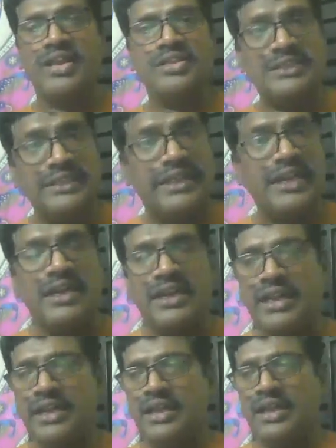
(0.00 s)
See there,
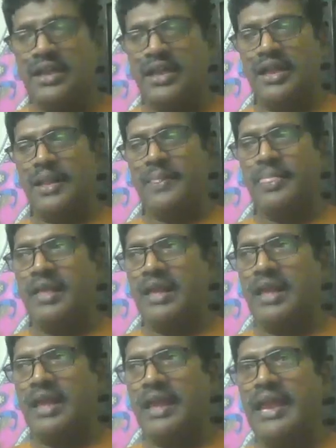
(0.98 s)

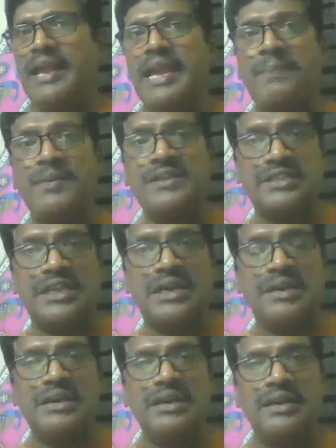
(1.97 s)
an
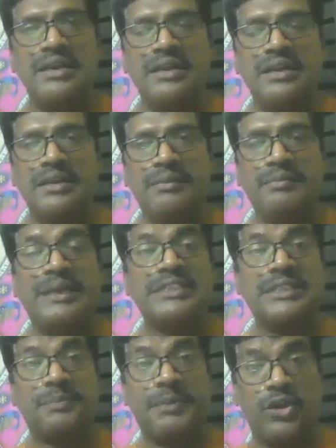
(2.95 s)
epistle
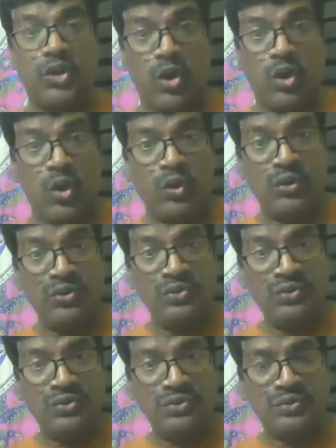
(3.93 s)
must be known
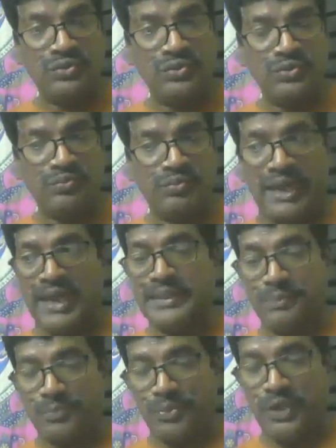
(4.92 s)
by
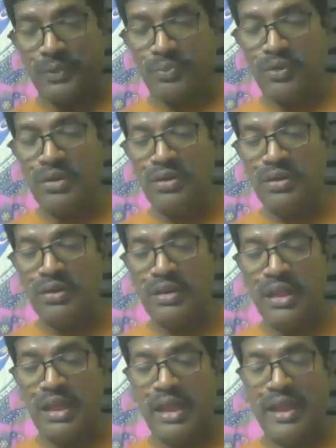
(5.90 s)
the people
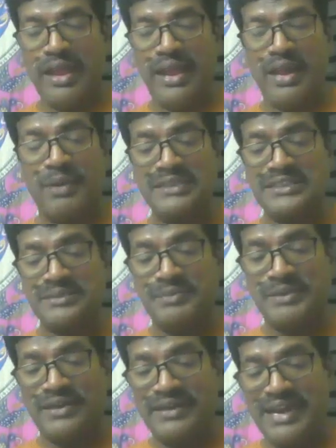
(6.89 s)
and
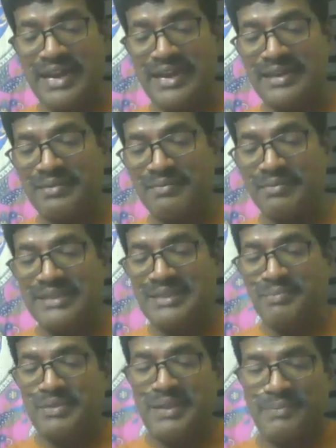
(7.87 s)
must be read by
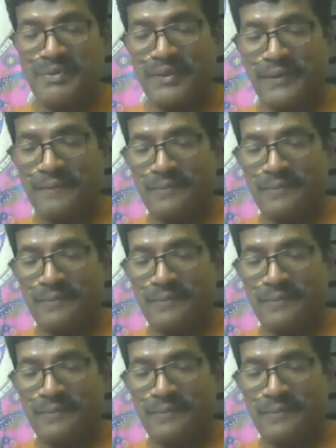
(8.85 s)
the people.